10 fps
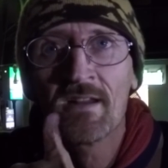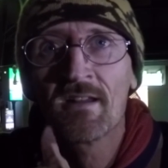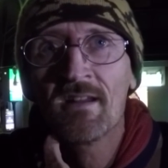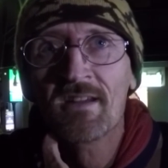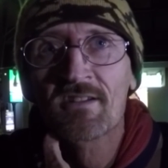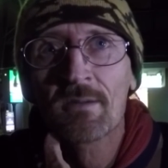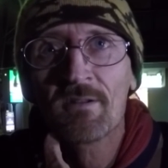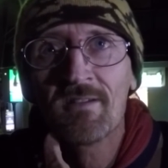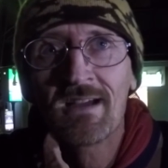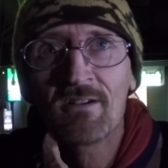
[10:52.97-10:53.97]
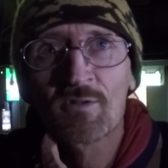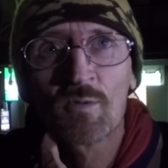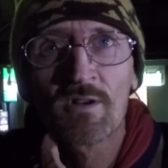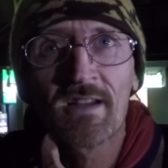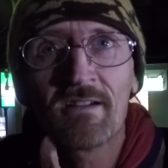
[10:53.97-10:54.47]
the next couple of hours
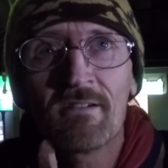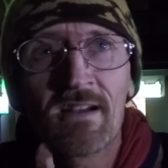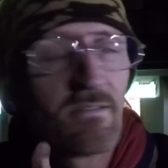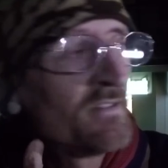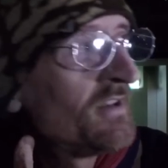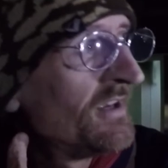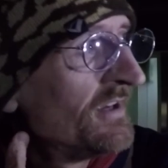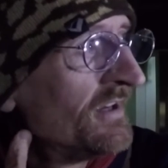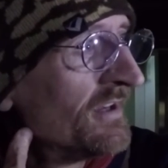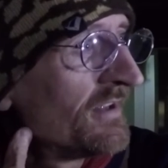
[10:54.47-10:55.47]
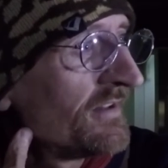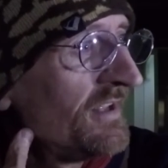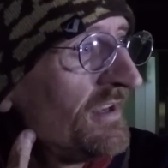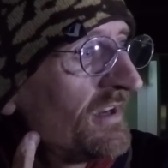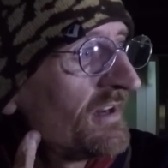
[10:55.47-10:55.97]
walking around
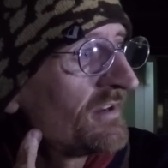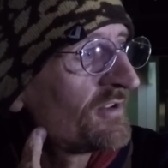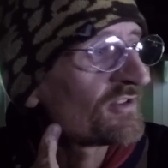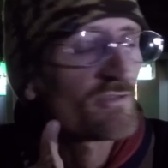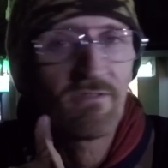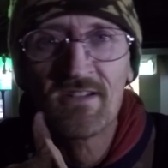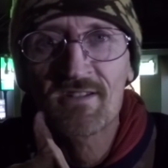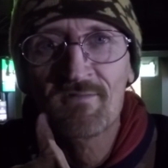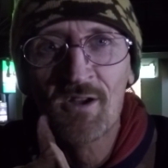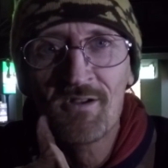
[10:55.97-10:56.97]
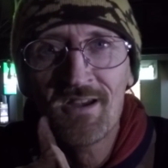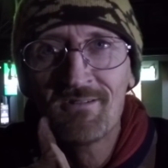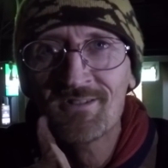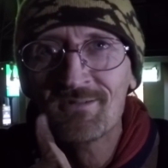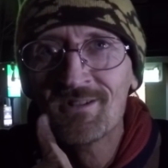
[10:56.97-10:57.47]
the streets of Tokyo,
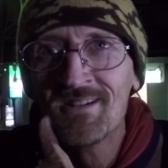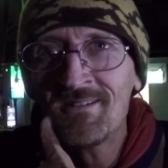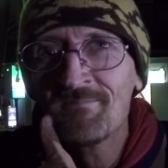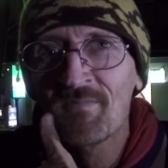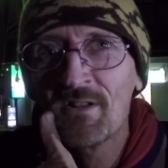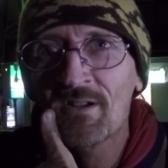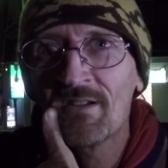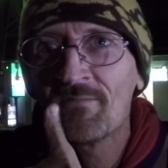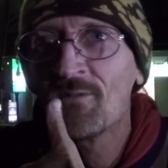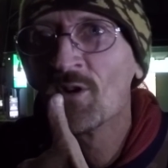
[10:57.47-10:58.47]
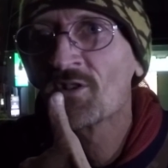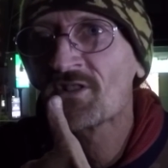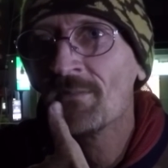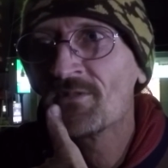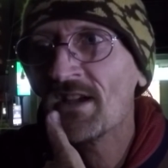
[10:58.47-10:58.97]
as it were, looking for
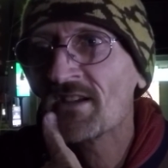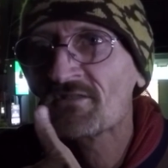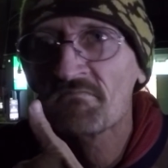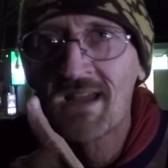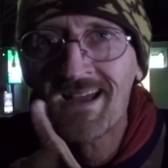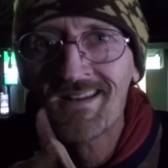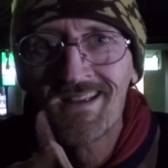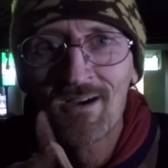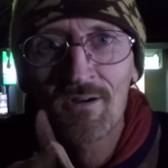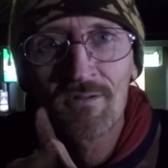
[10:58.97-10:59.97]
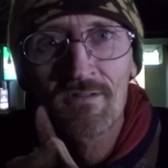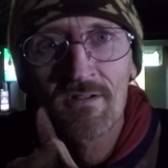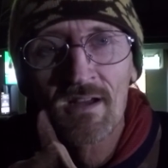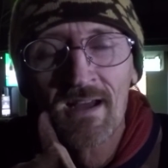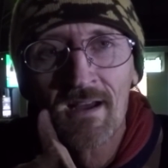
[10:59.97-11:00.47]
subjects, handheld
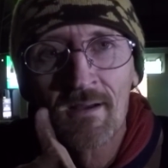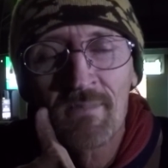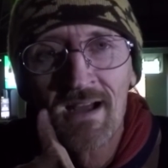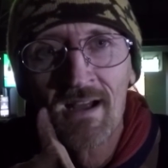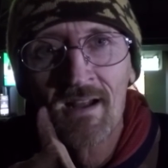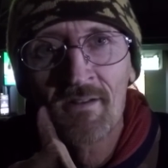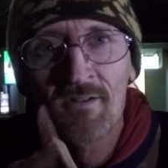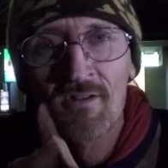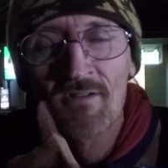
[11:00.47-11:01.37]
and